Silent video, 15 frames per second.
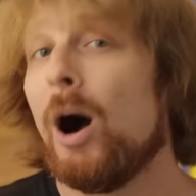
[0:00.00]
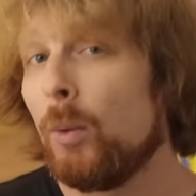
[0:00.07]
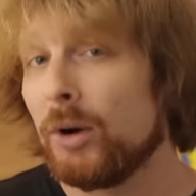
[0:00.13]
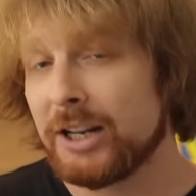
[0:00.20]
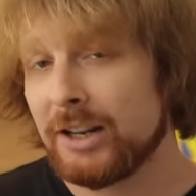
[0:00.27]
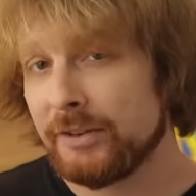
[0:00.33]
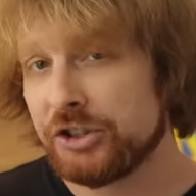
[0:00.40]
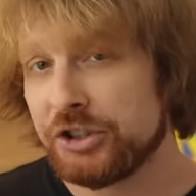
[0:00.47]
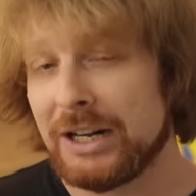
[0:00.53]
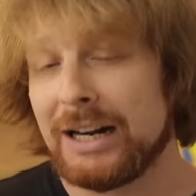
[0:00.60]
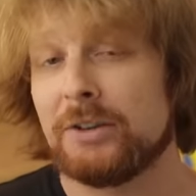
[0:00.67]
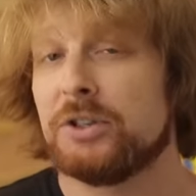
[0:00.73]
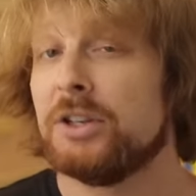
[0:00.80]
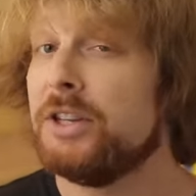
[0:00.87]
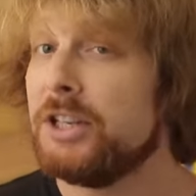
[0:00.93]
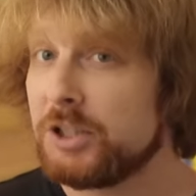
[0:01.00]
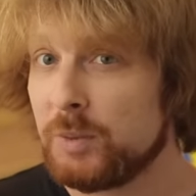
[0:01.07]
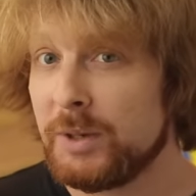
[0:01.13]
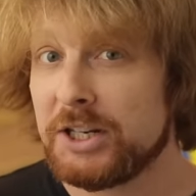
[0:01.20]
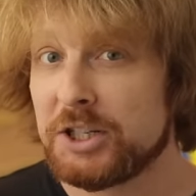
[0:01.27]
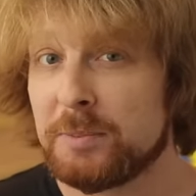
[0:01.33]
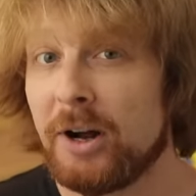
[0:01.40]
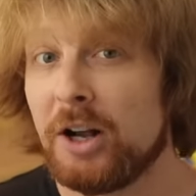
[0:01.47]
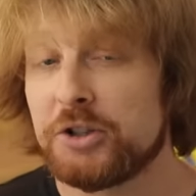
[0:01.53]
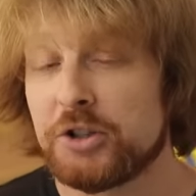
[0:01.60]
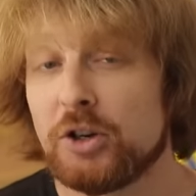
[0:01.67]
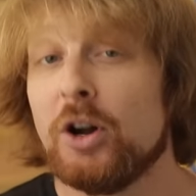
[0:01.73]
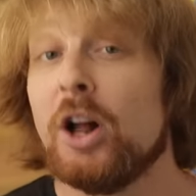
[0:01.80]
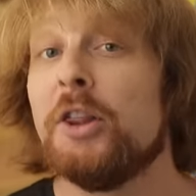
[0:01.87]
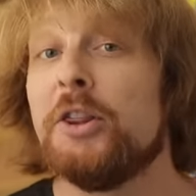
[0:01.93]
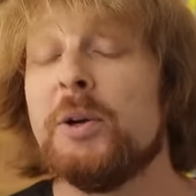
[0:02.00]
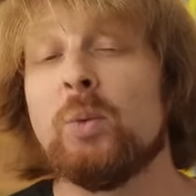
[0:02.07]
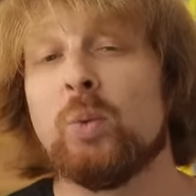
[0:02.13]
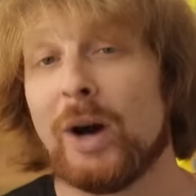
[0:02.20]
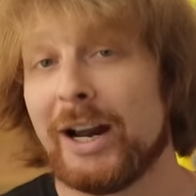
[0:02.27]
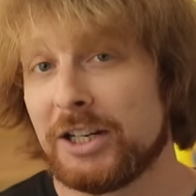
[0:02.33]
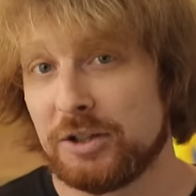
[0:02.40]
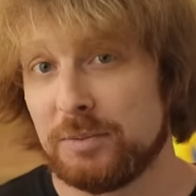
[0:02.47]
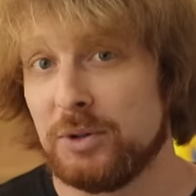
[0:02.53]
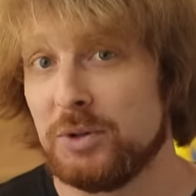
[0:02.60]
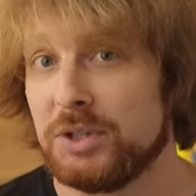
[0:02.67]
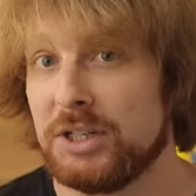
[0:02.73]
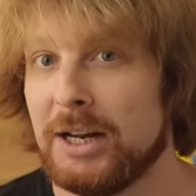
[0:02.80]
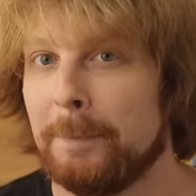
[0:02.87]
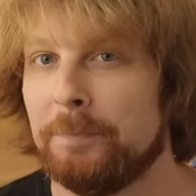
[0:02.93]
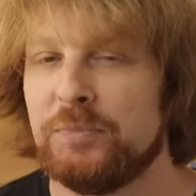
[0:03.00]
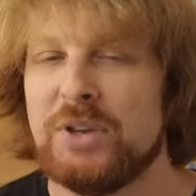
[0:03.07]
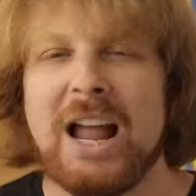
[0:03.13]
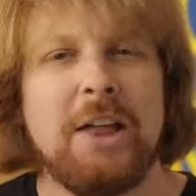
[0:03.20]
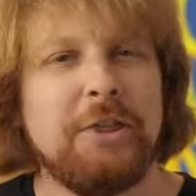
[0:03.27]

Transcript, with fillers: I want to give a shout out to this week's sponsor, the Rijksmuseum.